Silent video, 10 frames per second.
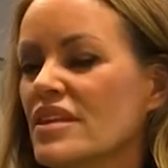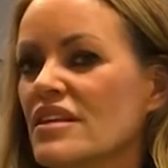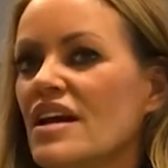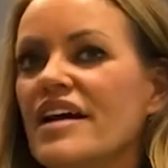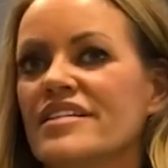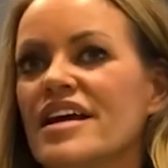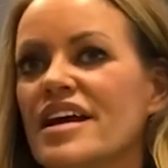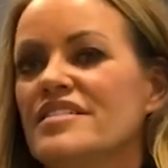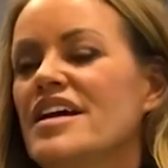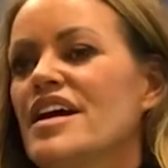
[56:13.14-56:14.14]

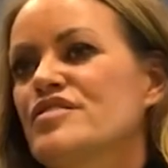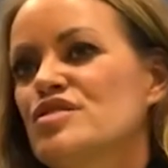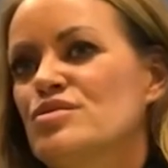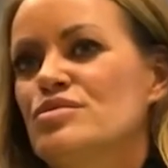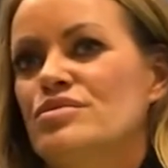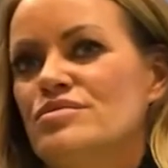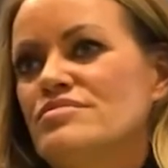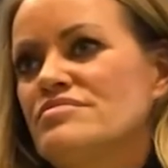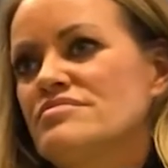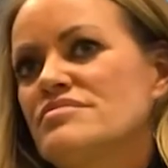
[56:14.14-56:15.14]
They have
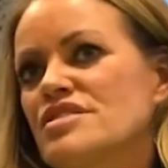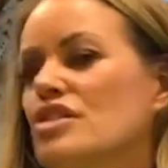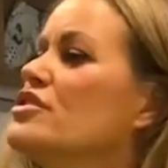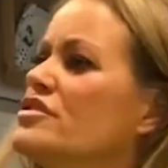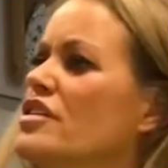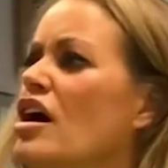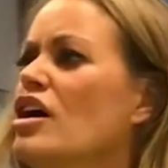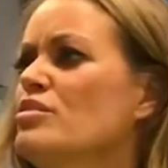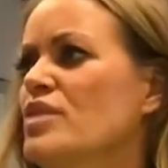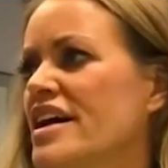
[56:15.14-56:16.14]
to learn the
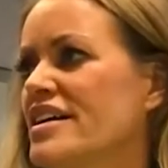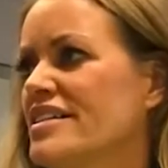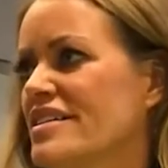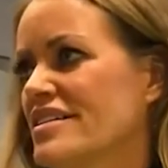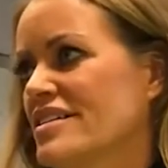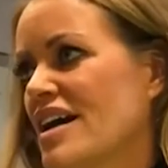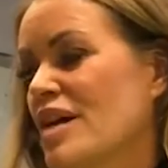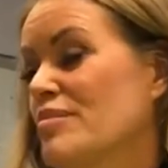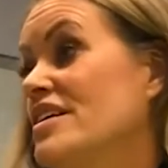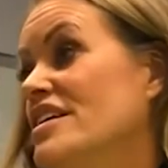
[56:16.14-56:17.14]
hard way.
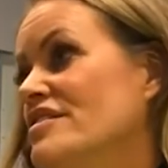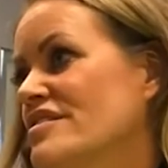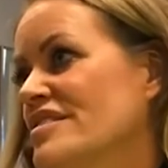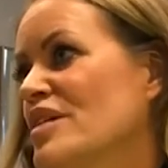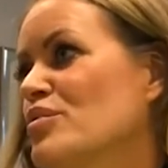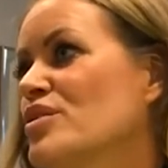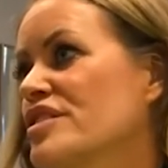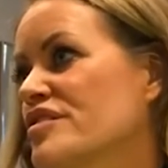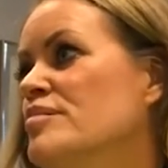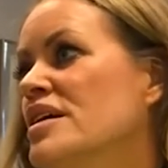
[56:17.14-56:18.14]
I believe that
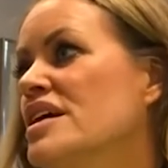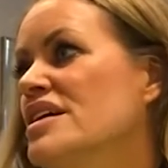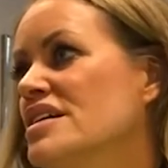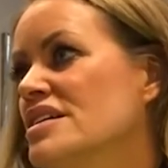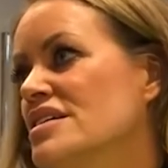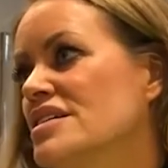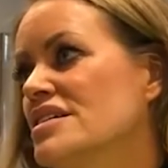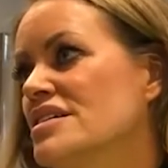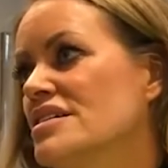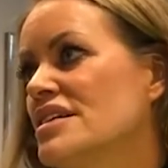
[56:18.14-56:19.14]
worked for me,
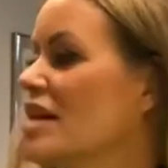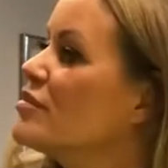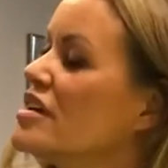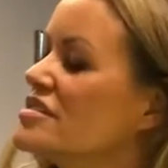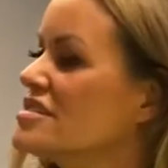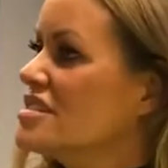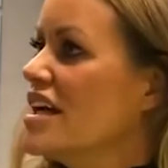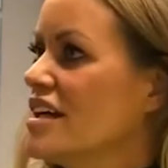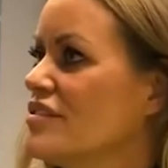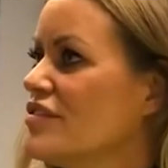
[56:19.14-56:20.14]
and I'm not
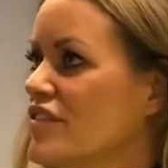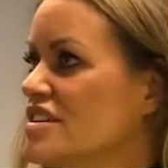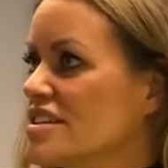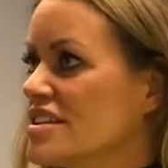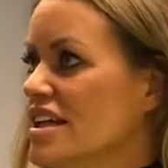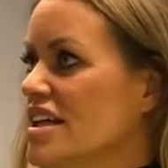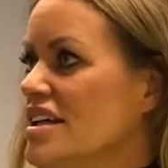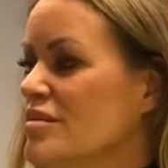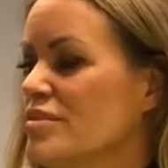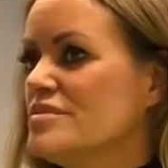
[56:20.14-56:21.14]
saying
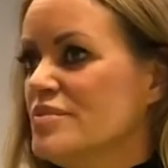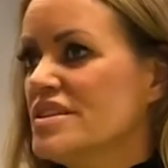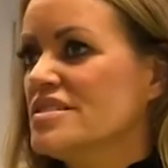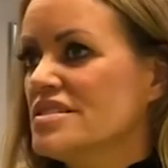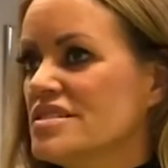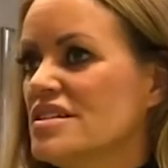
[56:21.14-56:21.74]
physically, but